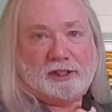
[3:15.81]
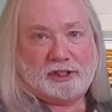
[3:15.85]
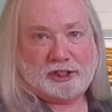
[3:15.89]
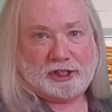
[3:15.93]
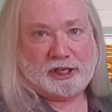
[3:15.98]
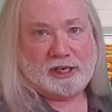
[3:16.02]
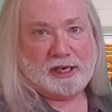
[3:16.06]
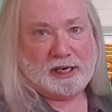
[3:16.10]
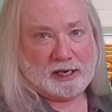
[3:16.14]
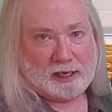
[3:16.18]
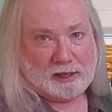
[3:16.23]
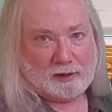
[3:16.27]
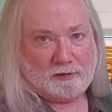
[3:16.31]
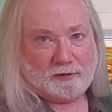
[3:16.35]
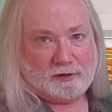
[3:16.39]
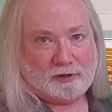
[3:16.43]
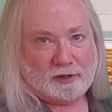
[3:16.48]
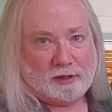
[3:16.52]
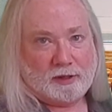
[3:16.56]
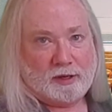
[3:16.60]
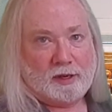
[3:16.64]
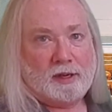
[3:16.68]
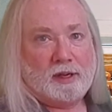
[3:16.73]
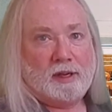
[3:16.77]

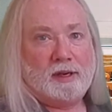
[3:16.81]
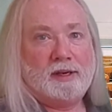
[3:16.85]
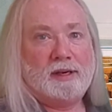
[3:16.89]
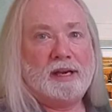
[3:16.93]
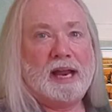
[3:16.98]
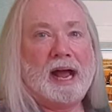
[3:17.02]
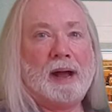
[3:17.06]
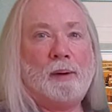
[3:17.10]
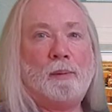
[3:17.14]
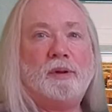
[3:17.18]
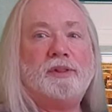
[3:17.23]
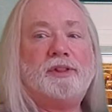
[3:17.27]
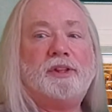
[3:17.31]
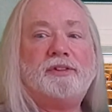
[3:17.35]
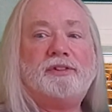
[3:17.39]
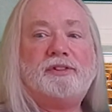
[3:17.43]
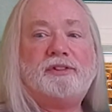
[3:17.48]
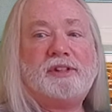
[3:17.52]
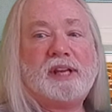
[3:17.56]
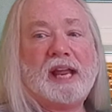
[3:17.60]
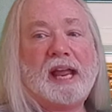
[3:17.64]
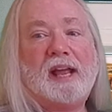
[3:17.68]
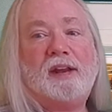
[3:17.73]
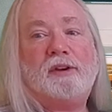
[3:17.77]
achieved, not what the
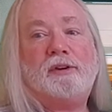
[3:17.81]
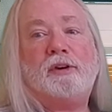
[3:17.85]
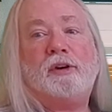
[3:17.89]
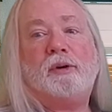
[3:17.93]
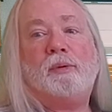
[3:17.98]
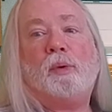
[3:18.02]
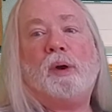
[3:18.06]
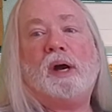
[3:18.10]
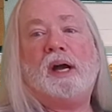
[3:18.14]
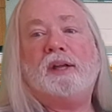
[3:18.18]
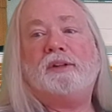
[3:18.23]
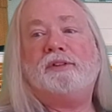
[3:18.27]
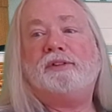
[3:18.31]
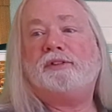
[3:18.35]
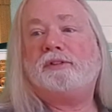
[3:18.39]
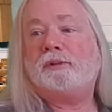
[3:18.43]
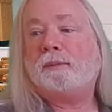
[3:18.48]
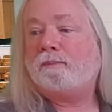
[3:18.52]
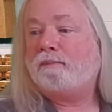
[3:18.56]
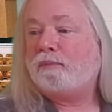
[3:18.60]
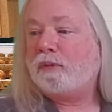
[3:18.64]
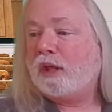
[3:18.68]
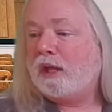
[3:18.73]
standard was.